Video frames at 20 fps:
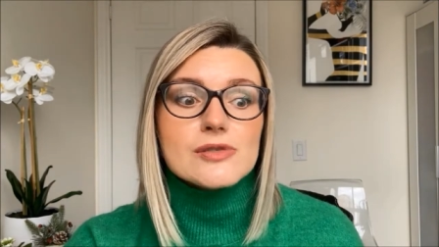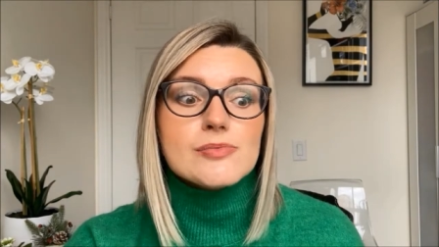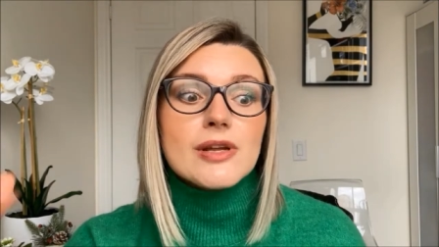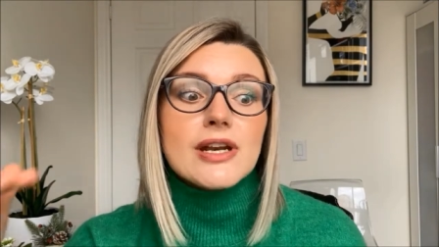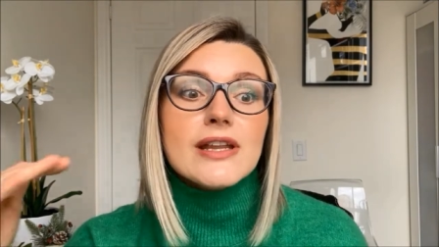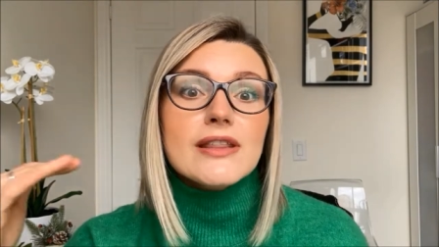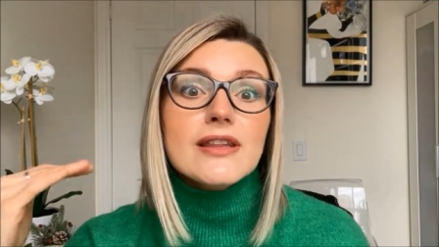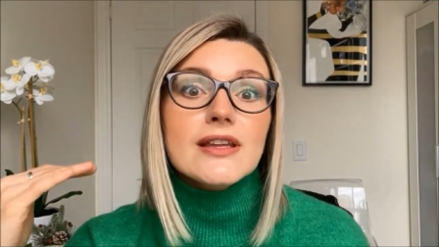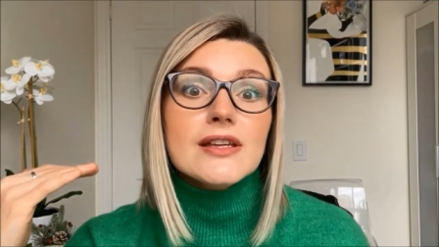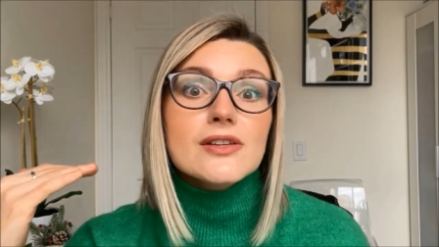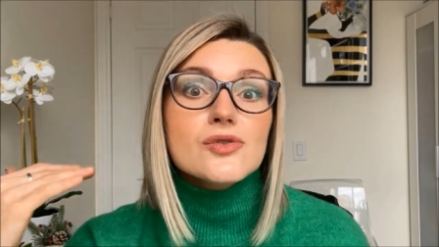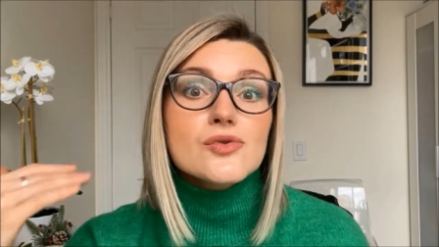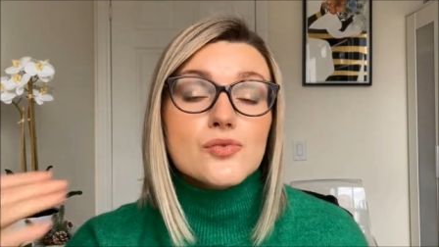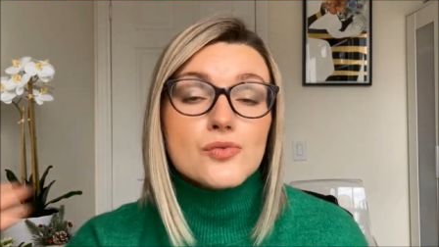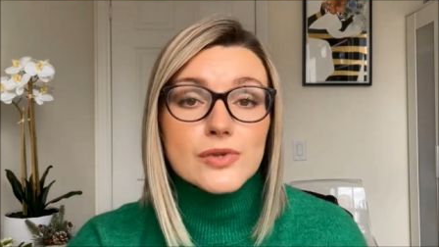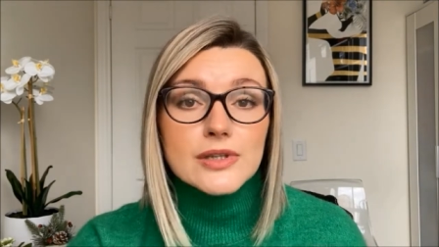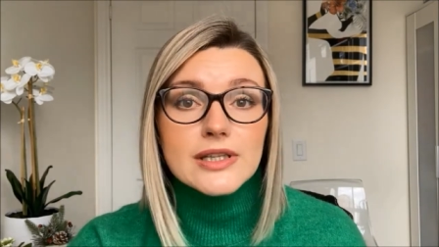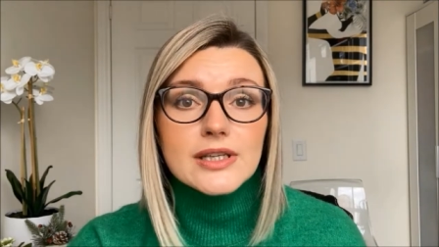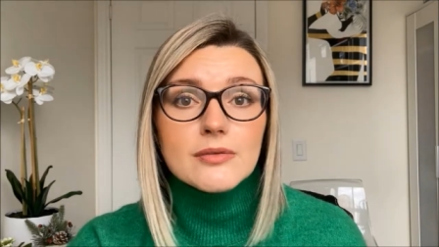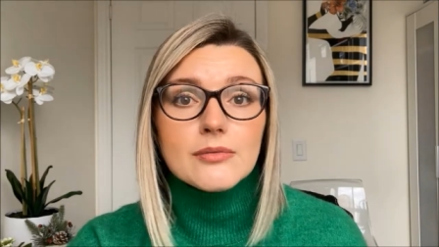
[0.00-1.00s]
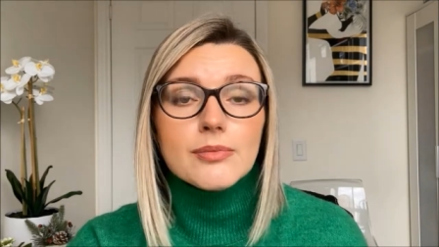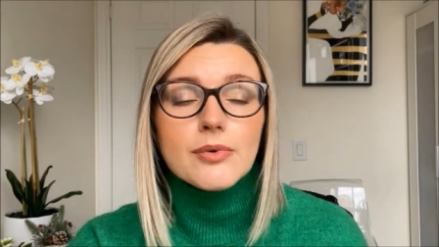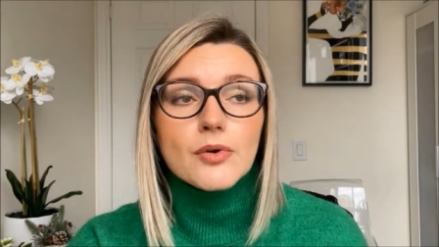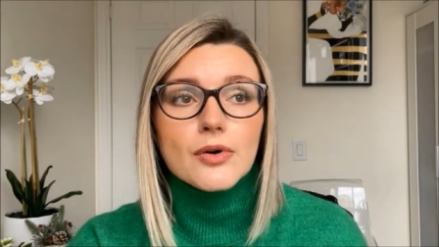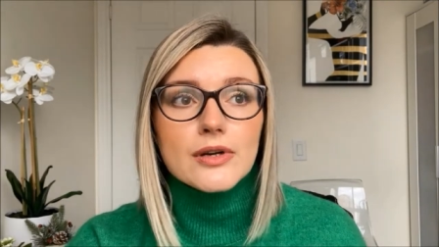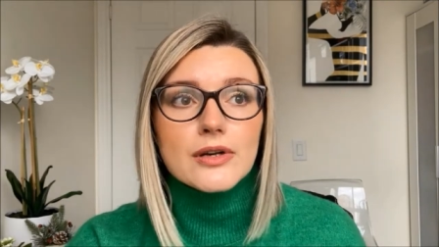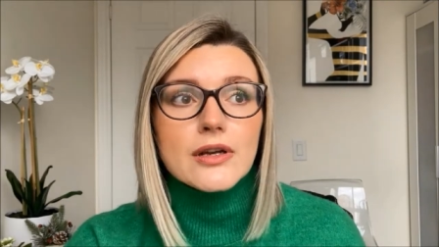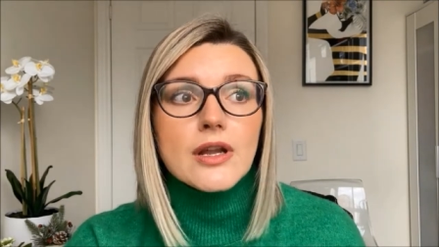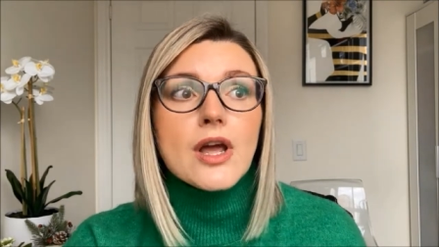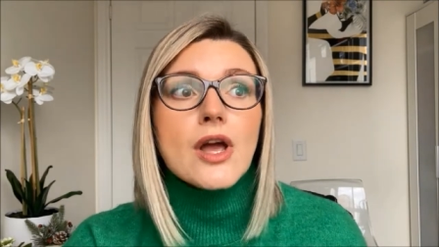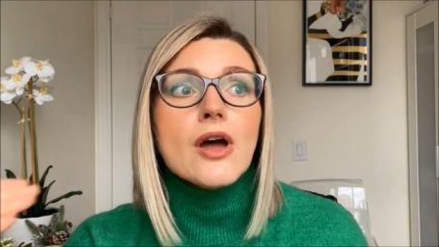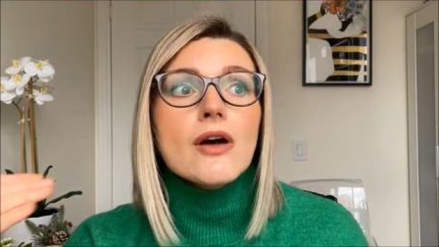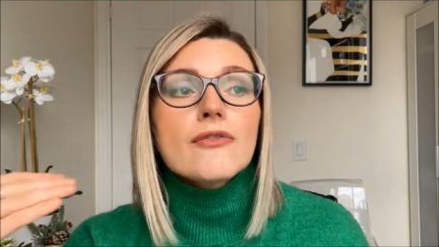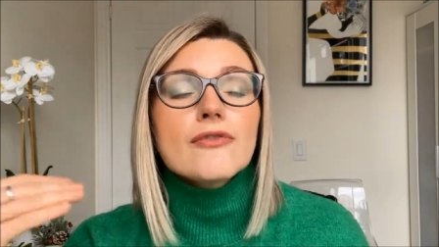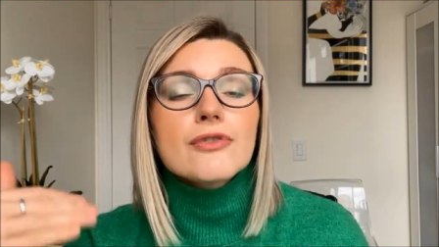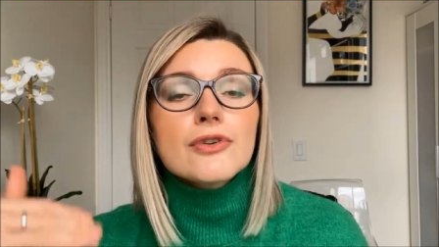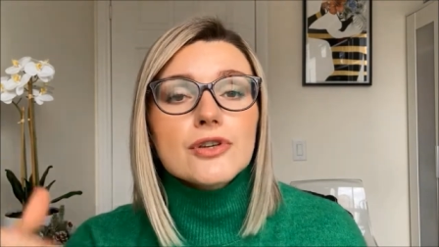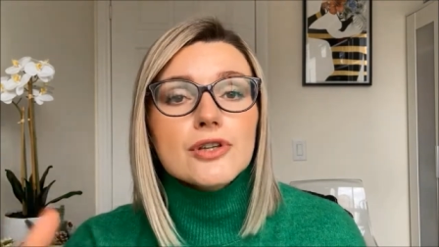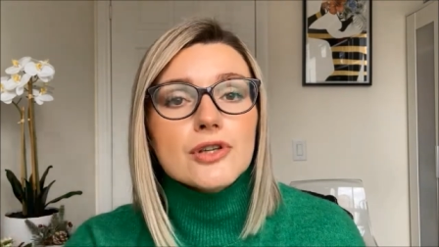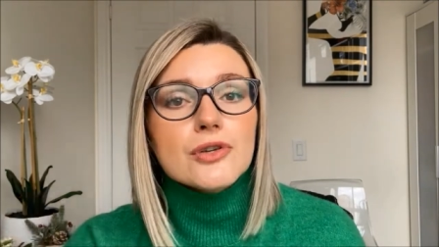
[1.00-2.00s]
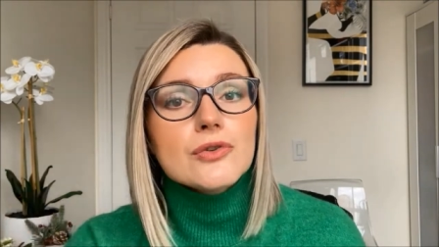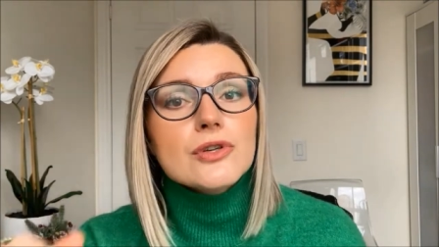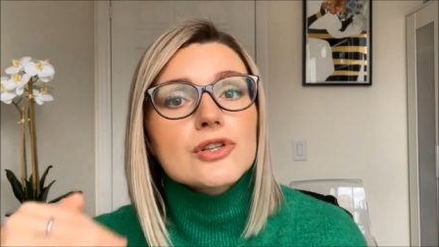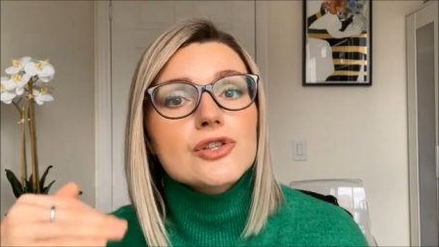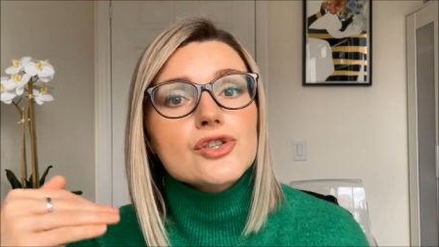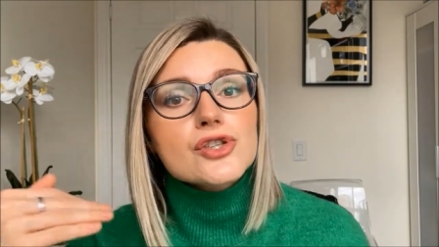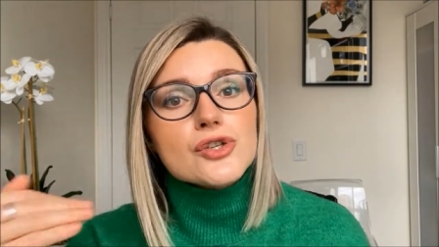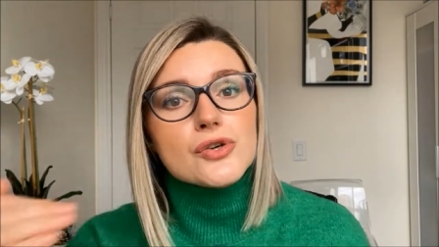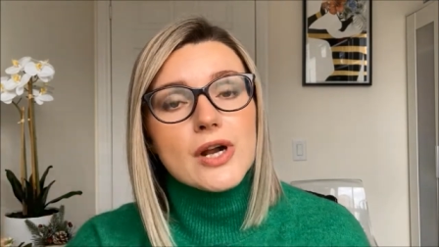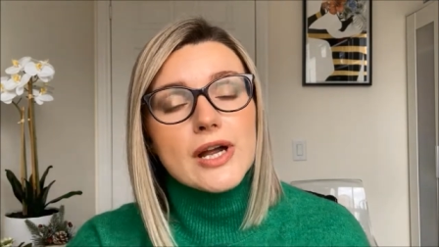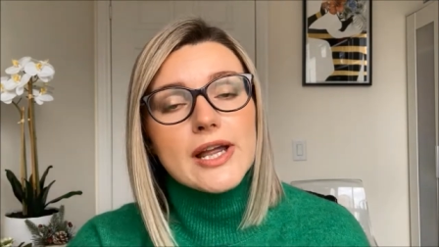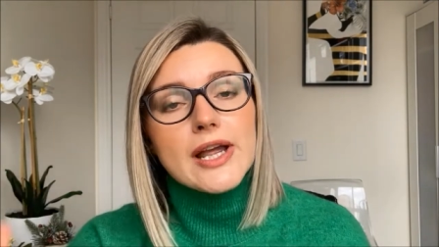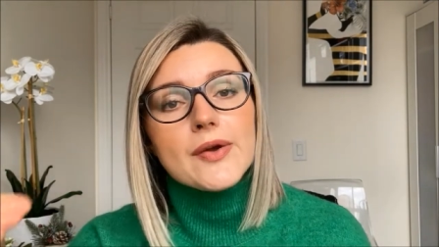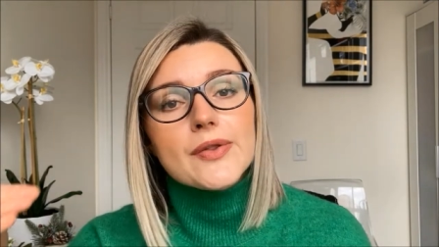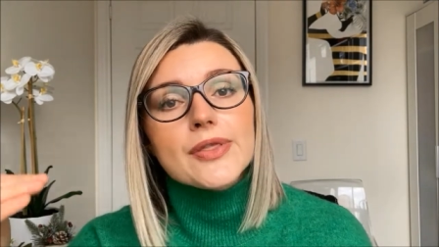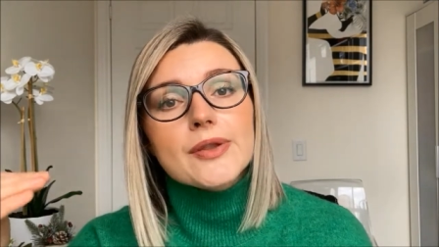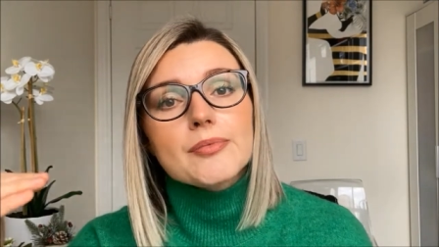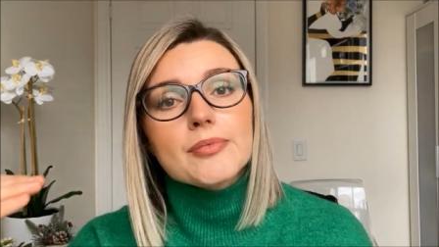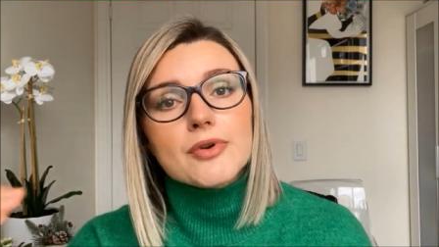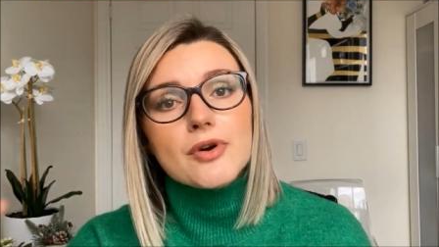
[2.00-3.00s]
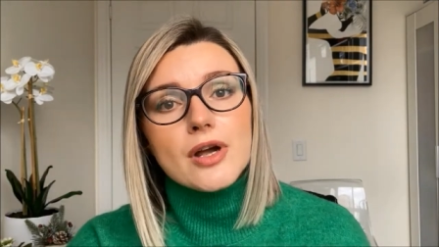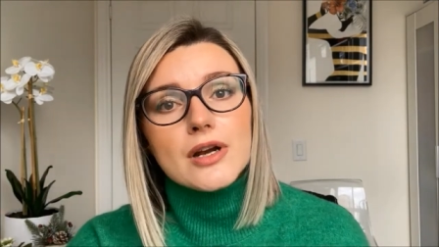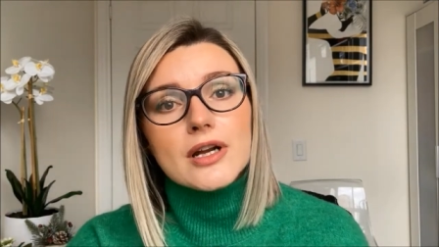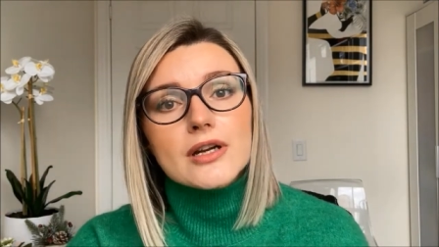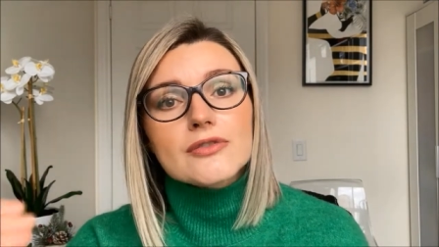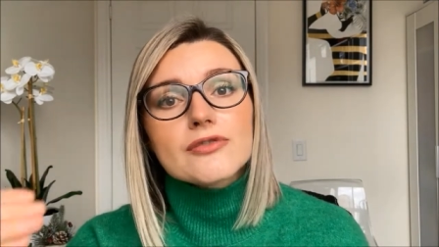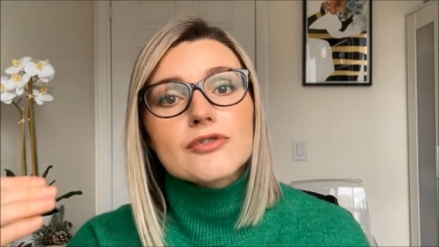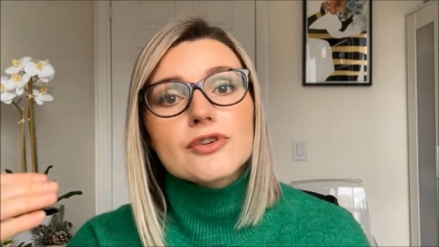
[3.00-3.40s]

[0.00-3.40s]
but I think it's really important for you to try out the product for